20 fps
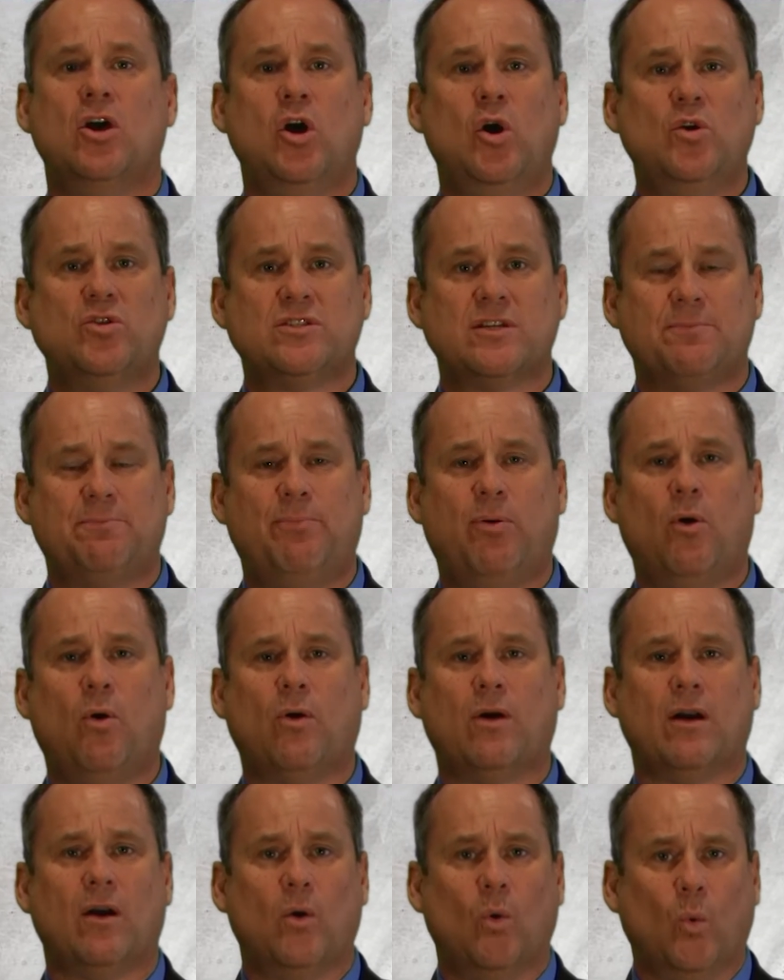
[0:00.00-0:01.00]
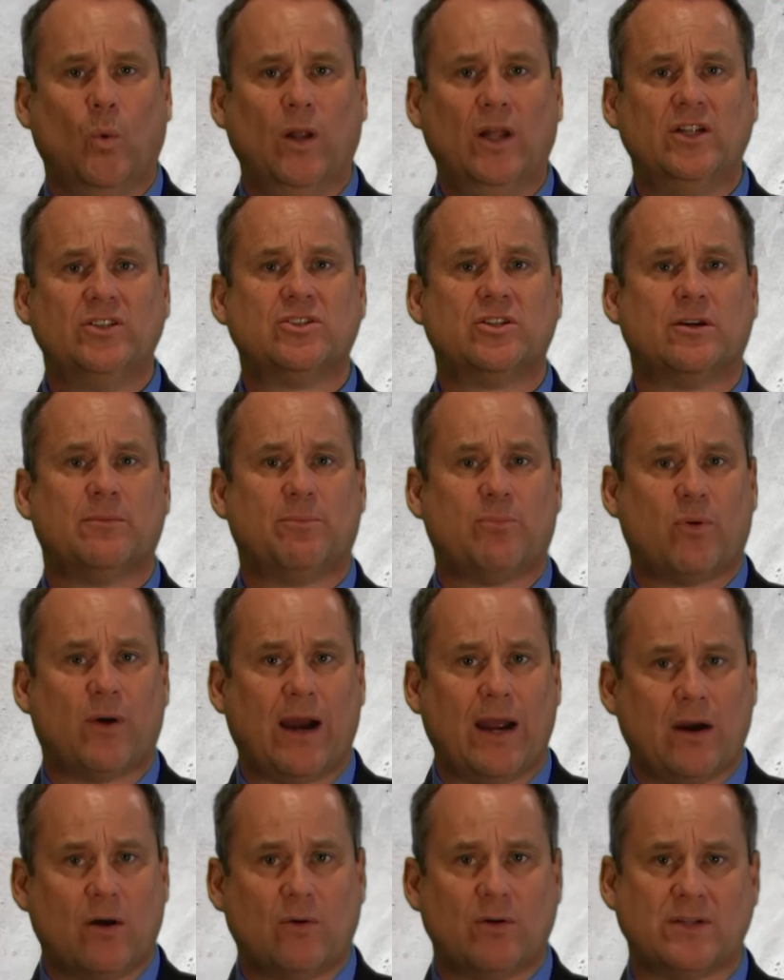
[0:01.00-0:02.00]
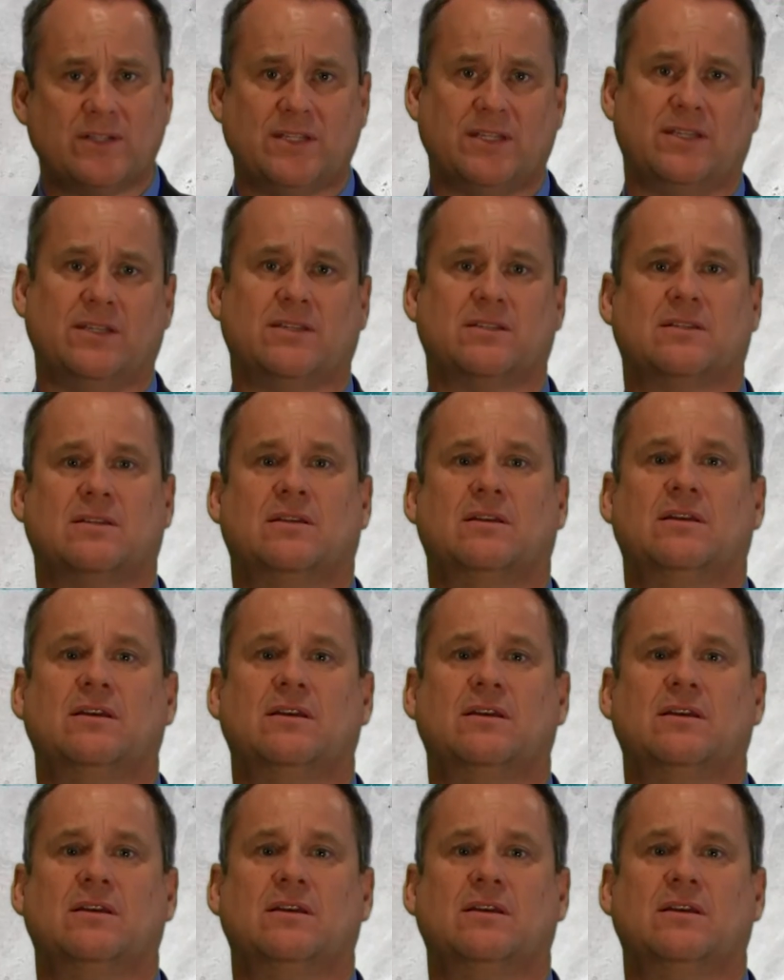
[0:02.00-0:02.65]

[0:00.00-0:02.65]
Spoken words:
who support realtor priorities.